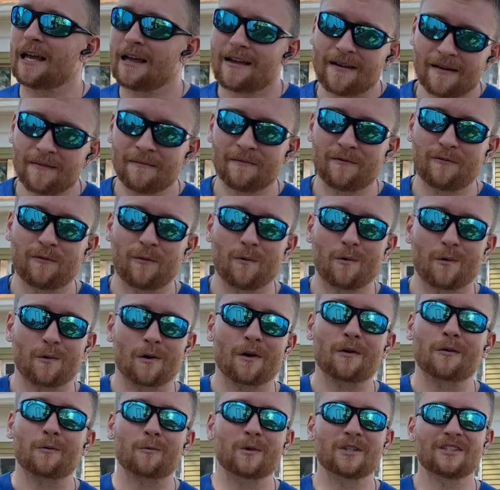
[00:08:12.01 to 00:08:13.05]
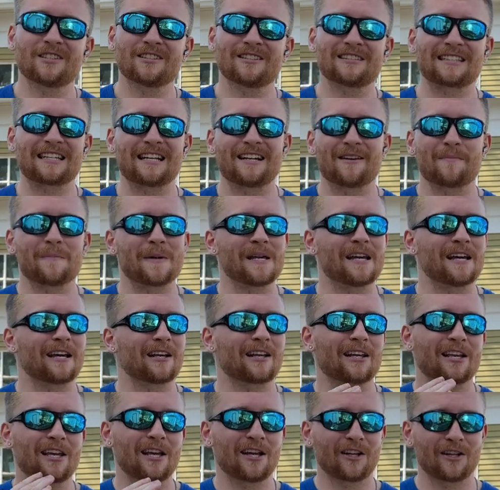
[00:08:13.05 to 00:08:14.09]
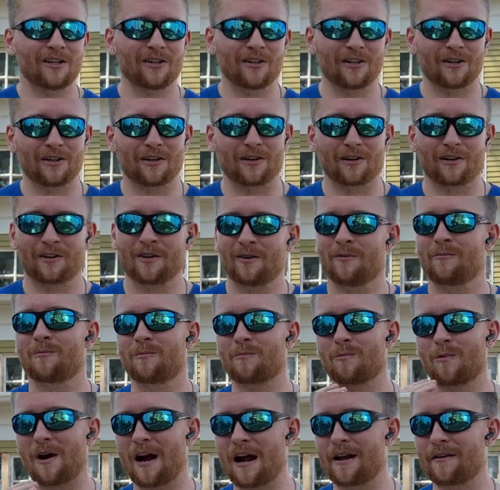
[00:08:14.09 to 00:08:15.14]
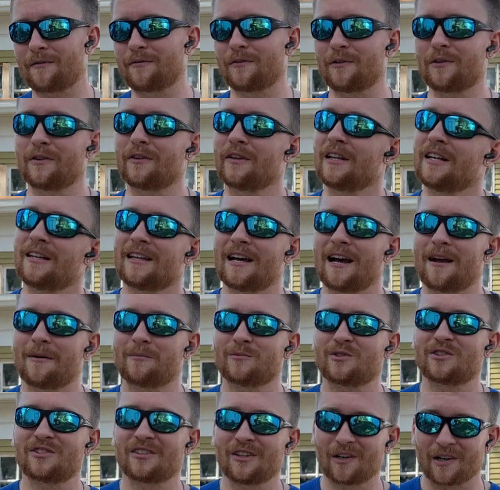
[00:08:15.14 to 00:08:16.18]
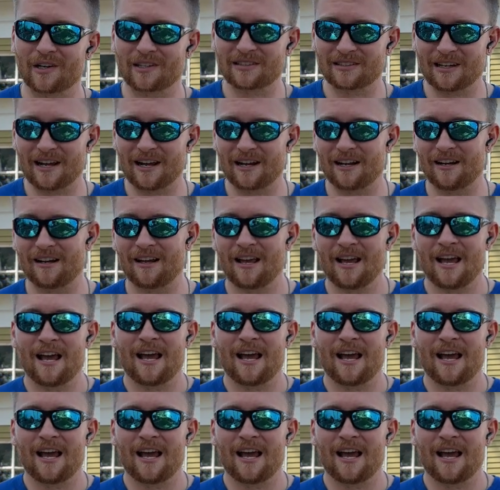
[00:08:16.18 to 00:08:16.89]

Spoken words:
M4, which is gonna be a killer rifle. I'm so excited.